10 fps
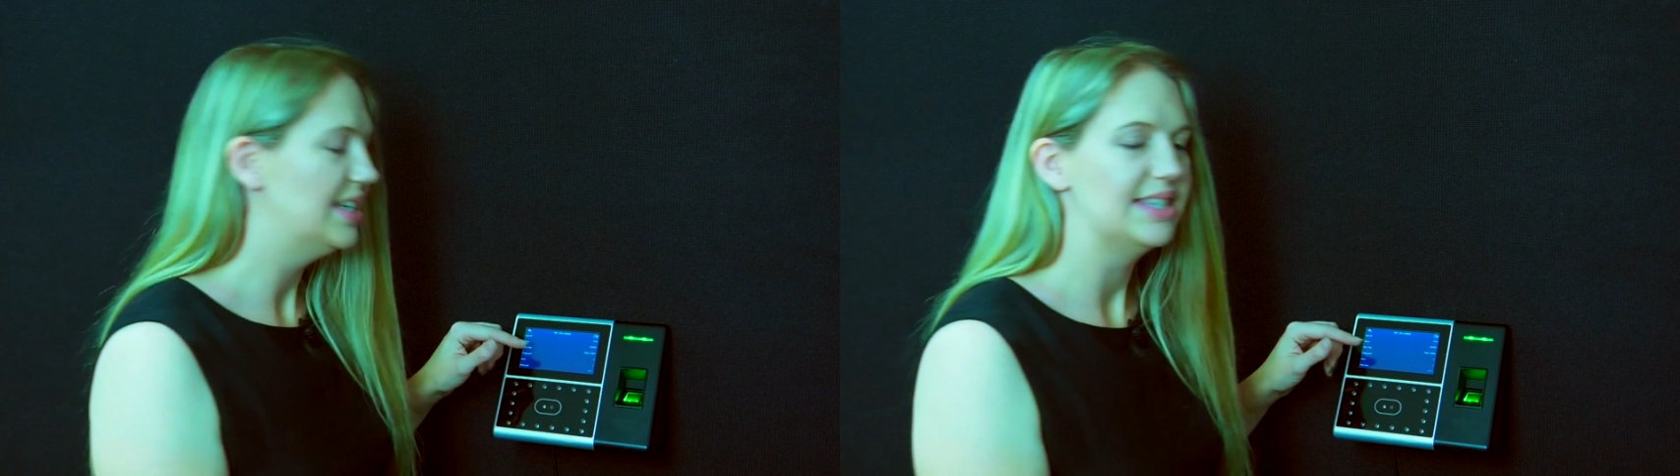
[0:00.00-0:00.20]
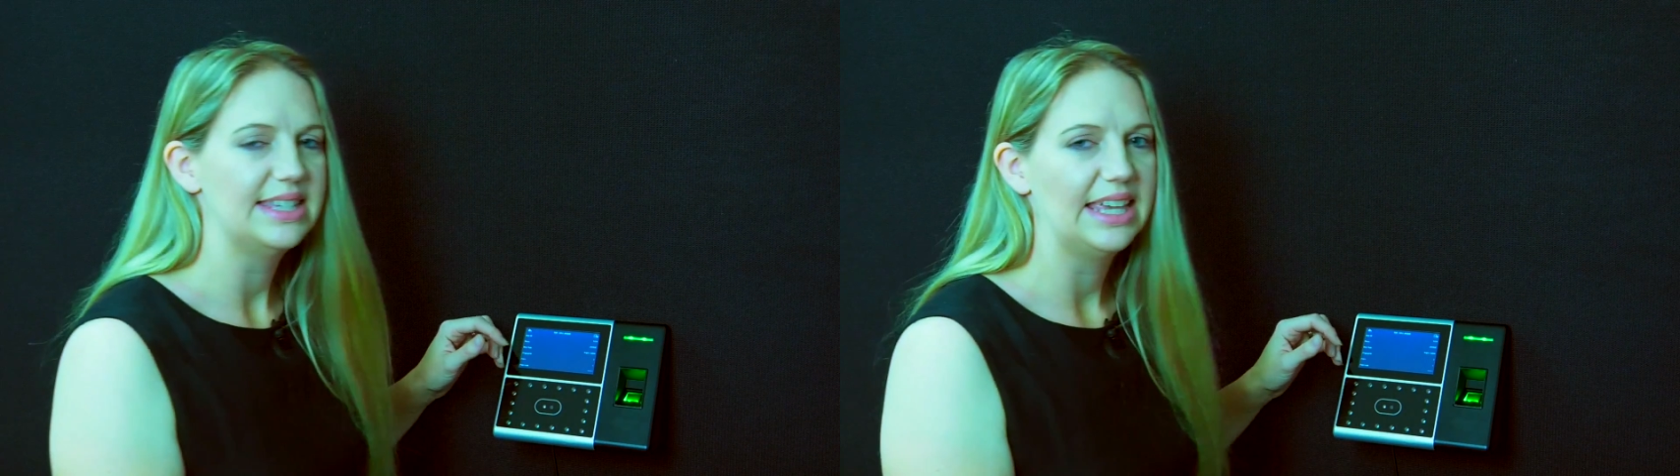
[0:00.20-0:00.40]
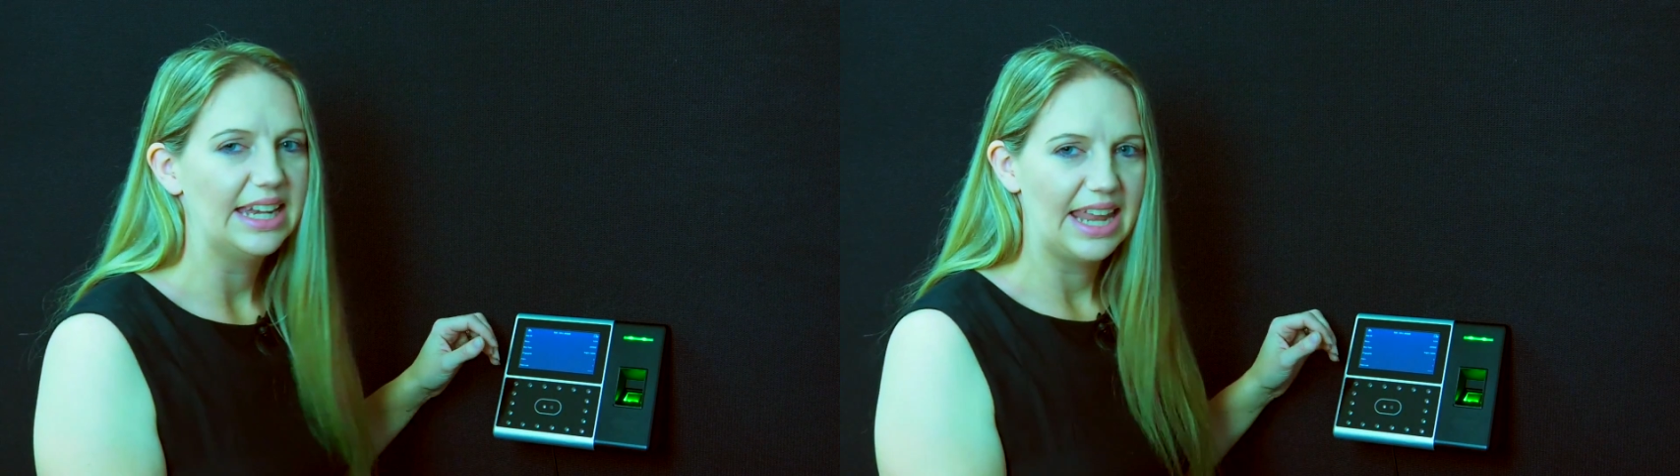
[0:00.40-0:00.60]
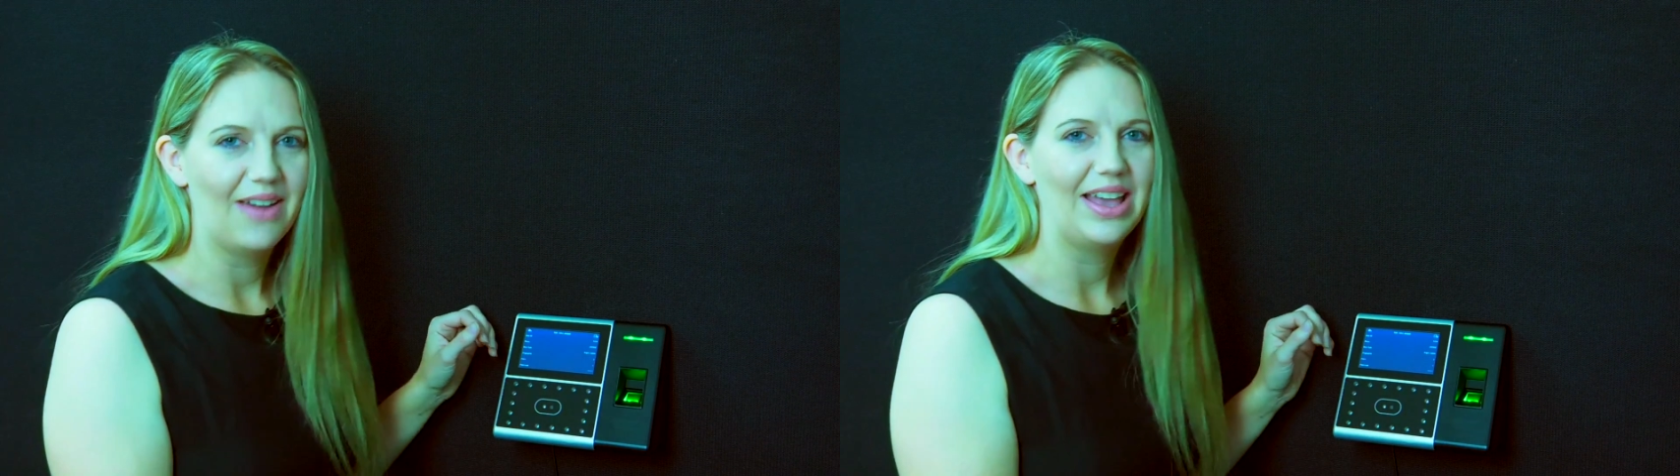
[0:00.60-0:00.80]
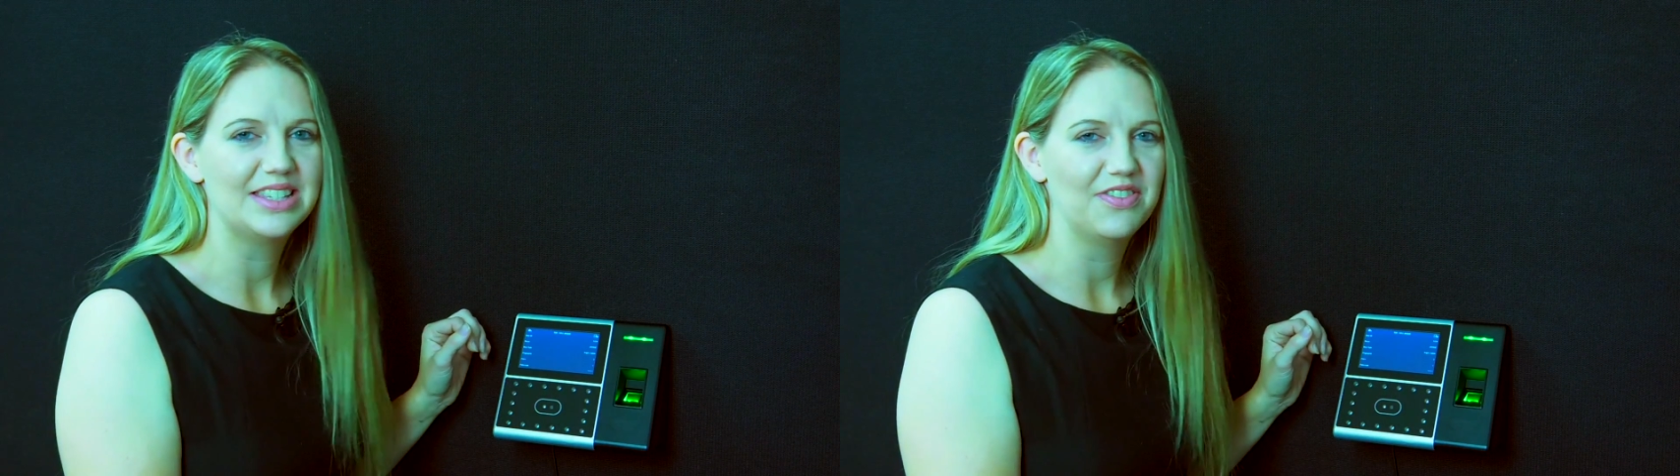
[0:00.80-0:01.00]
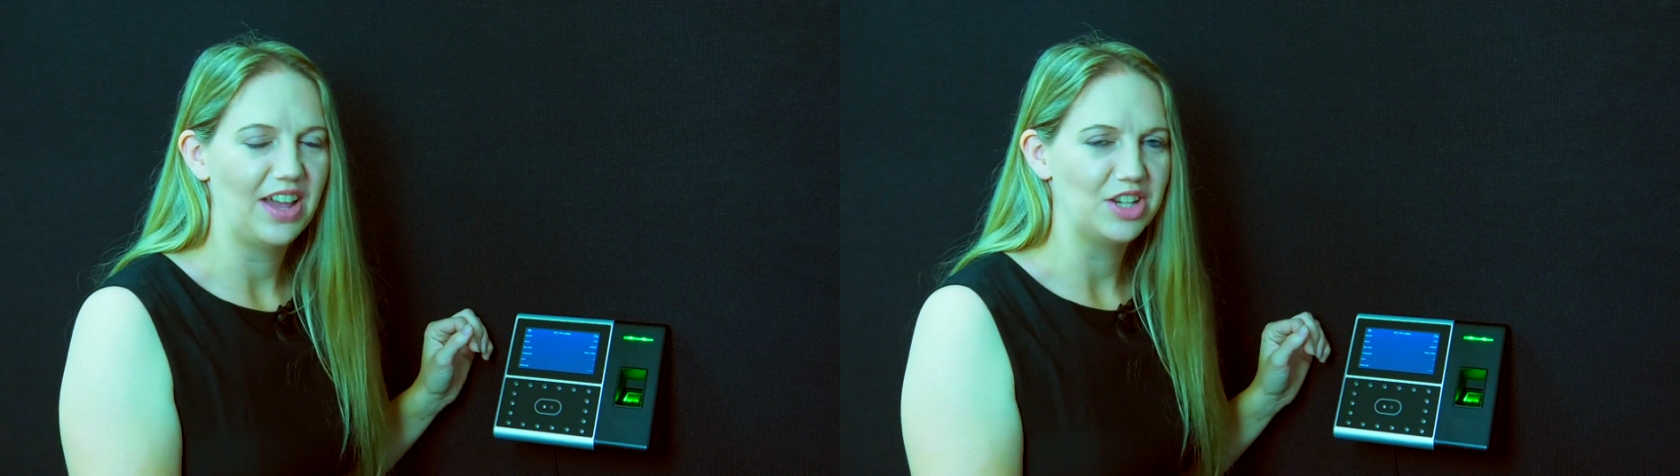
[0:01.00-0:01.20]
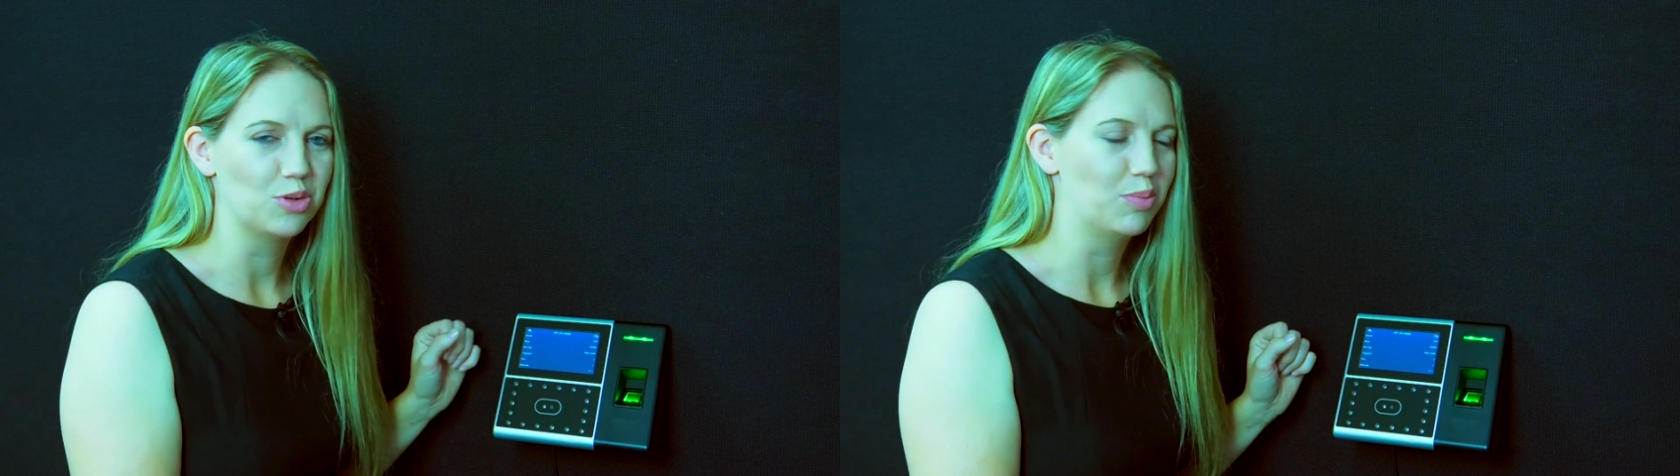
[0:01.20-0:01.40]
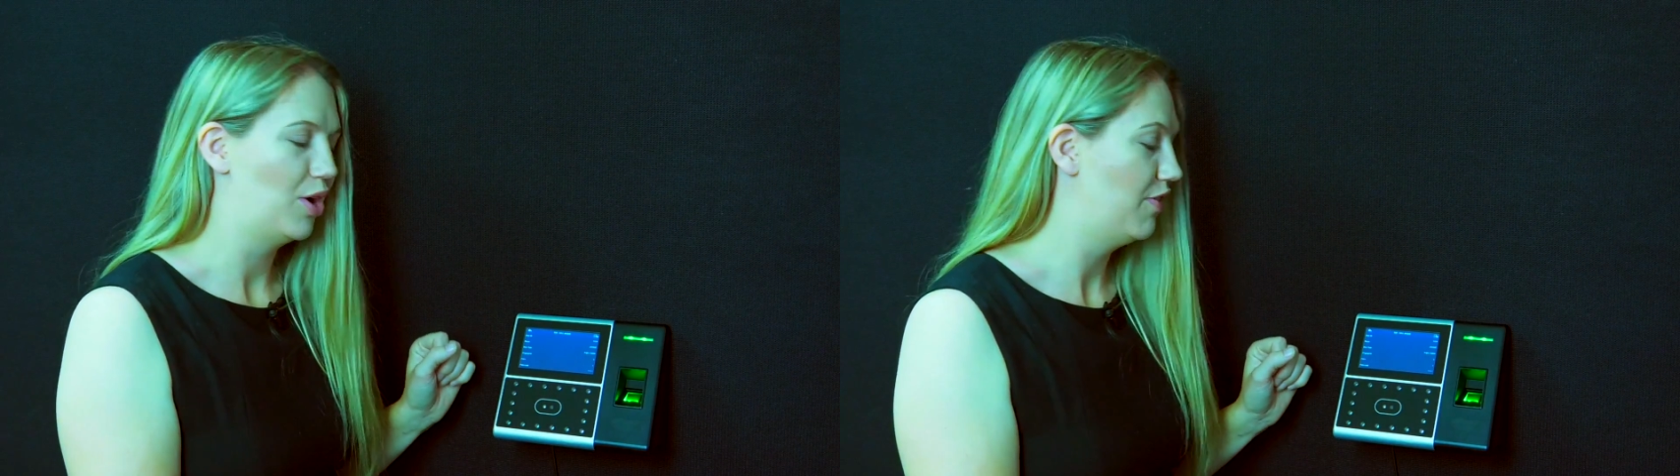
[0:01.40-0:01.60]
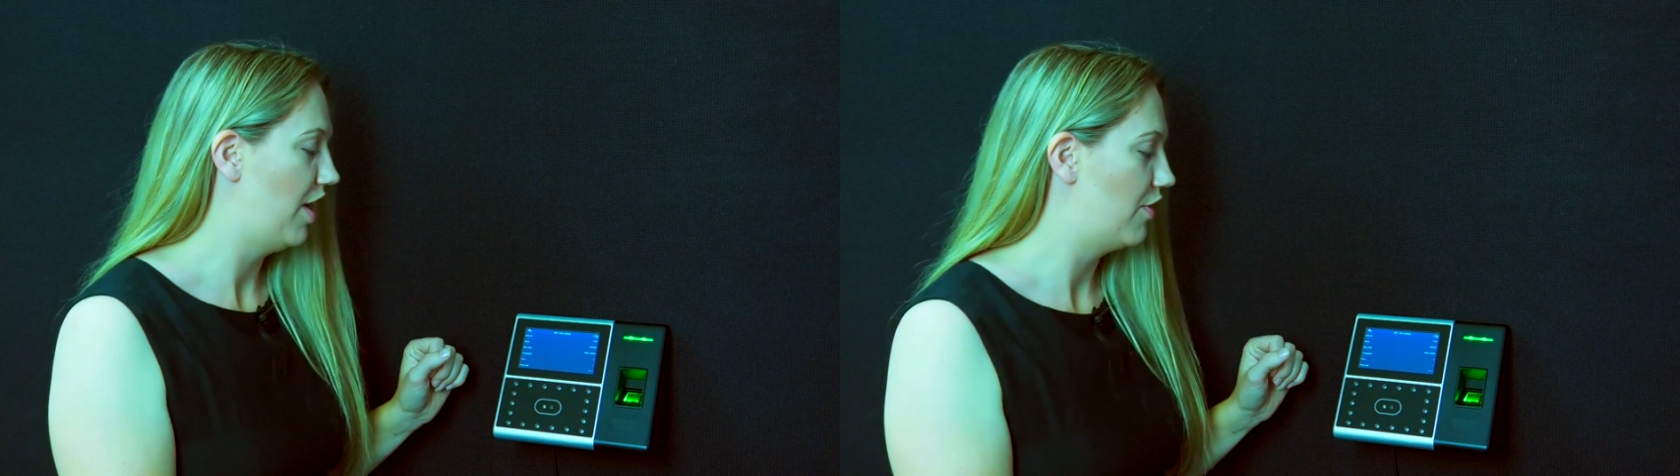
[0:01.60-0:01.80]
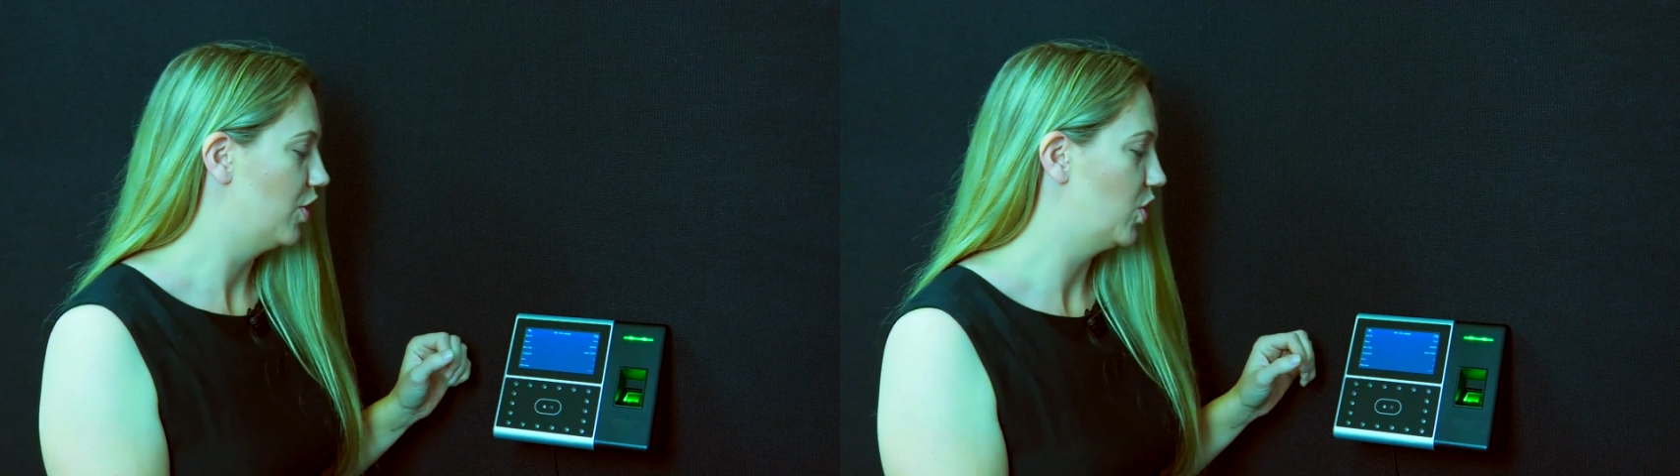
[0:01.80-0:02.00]
you can see, it now has a facial
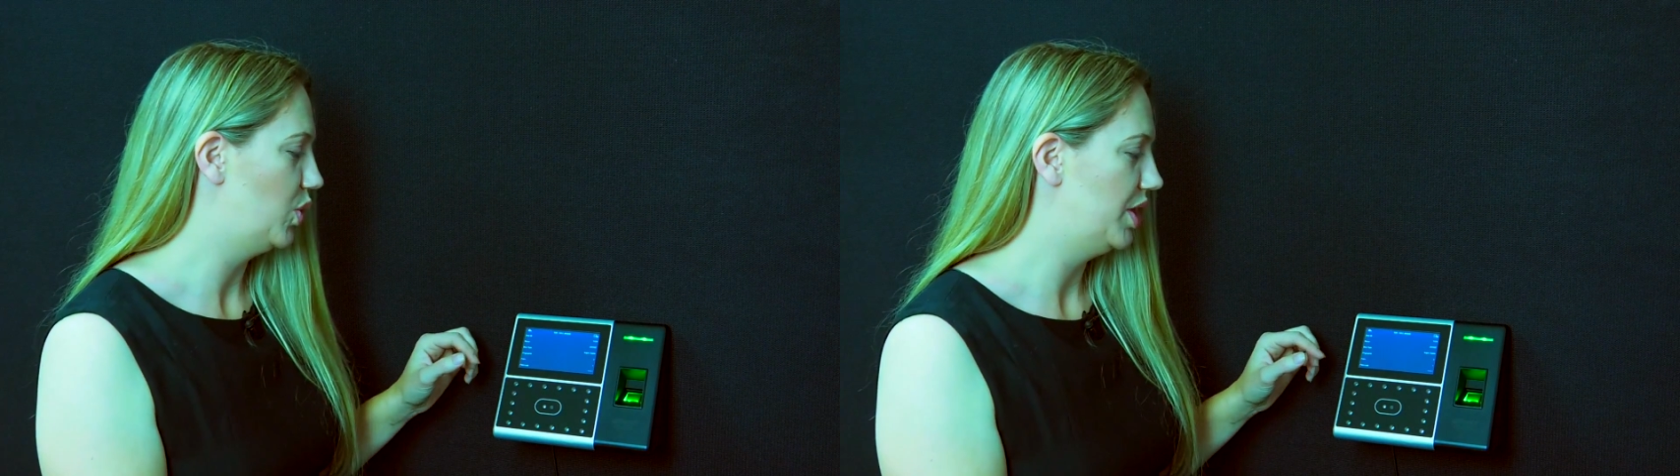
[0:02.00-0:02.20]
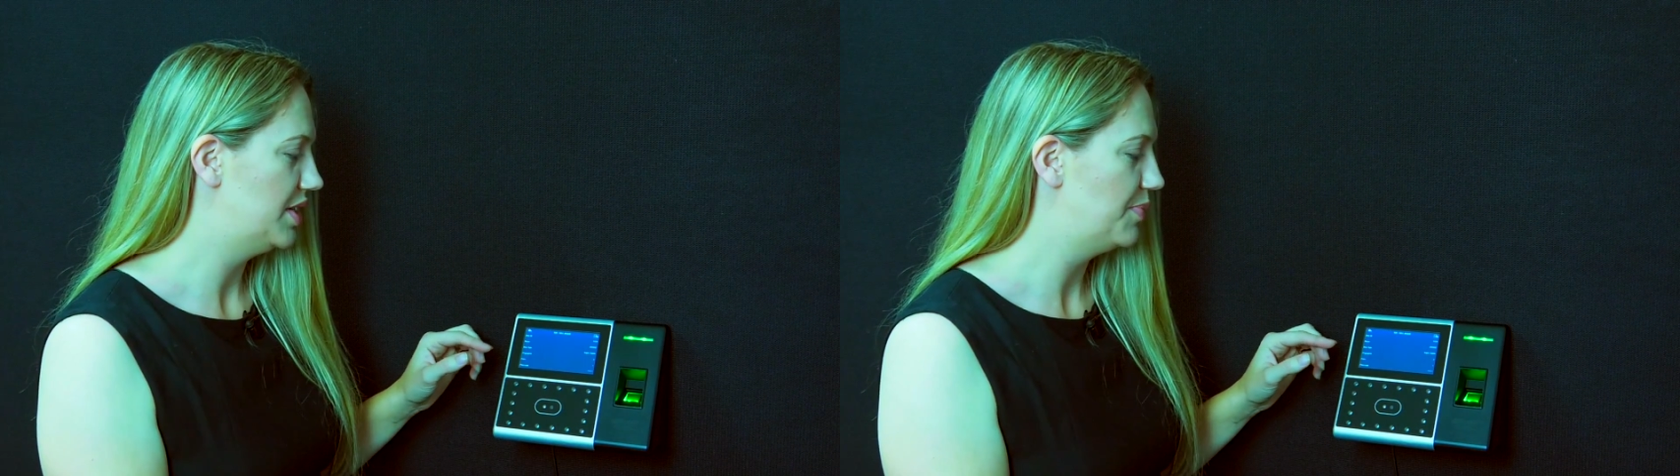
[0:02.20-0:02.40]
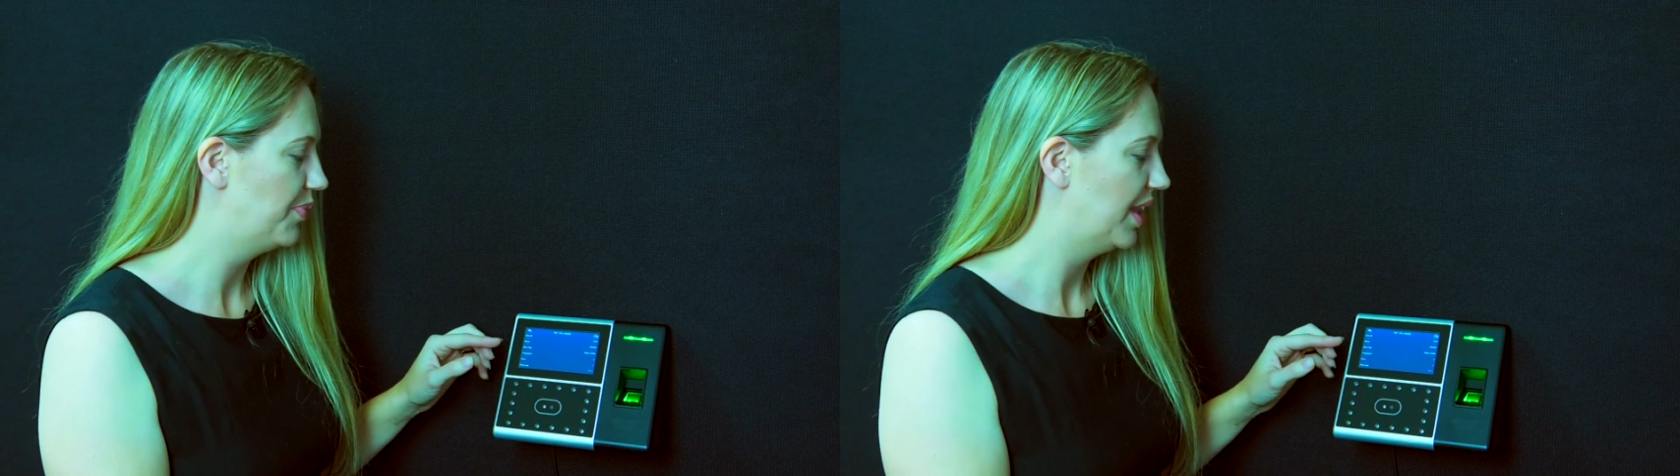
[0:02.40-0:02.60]
profile recorded.